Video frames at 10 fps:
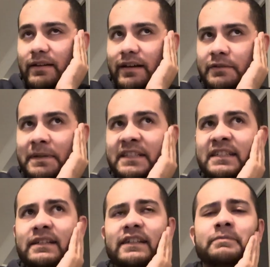
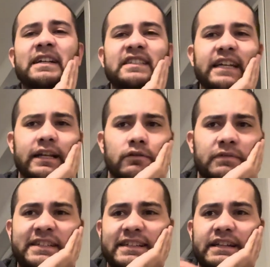especially in the
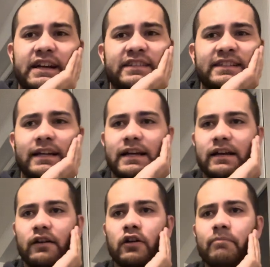recent years,
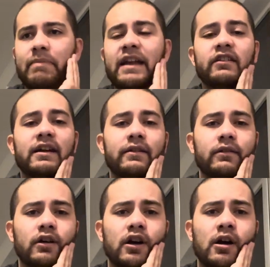are better than
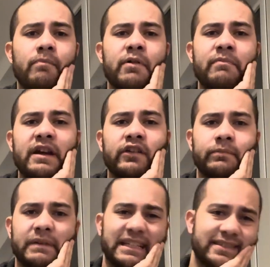Premier's
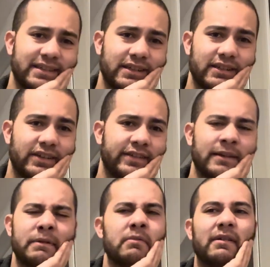beats.
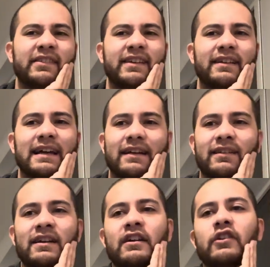Some people might say like,
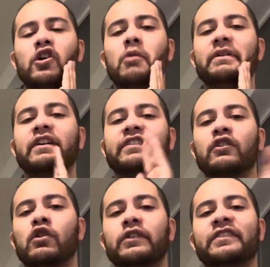no, because it
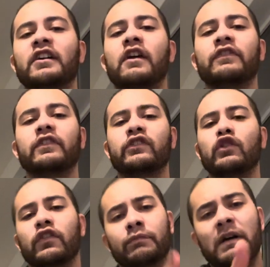holds a
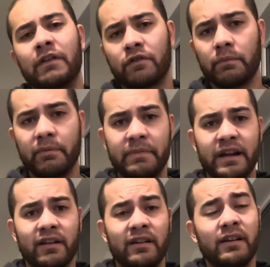soft spot for
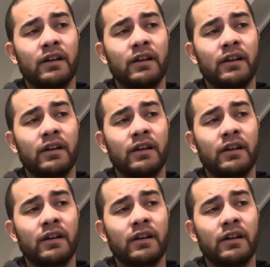Premier,